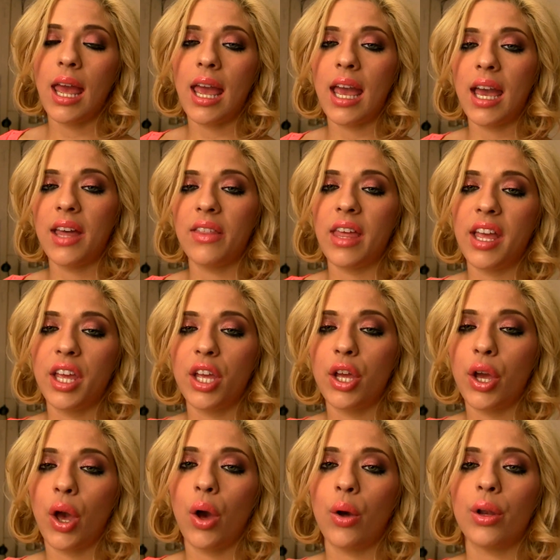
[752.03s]
and they can
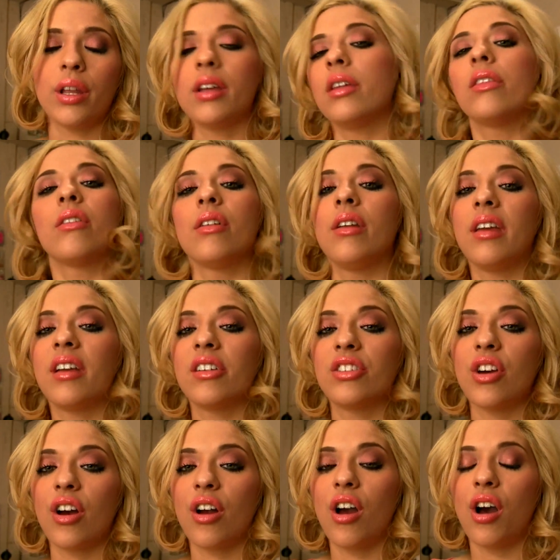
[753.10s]
go to either
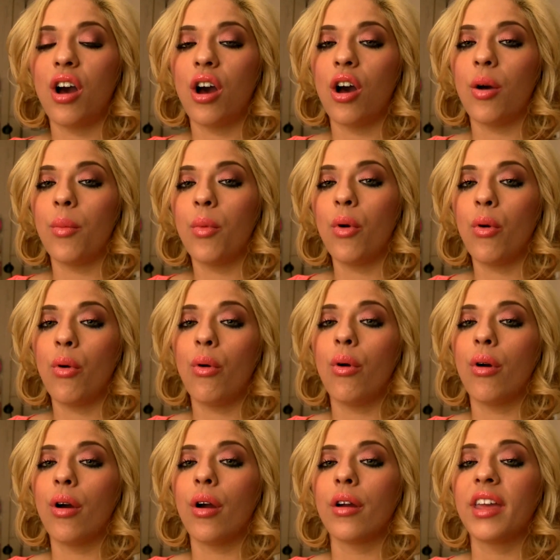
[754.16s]
naked.com
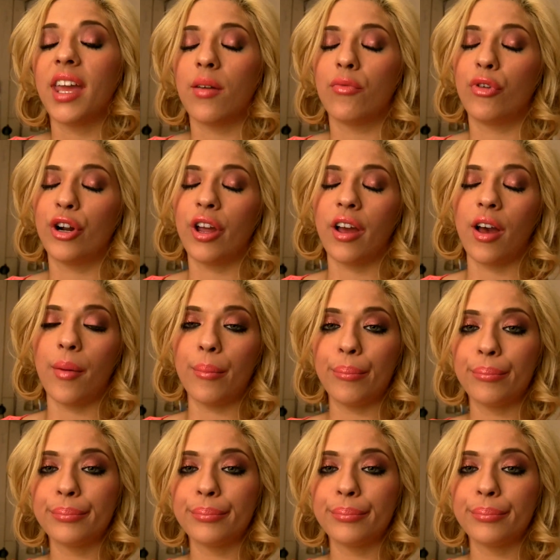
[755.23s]
or cam4.com.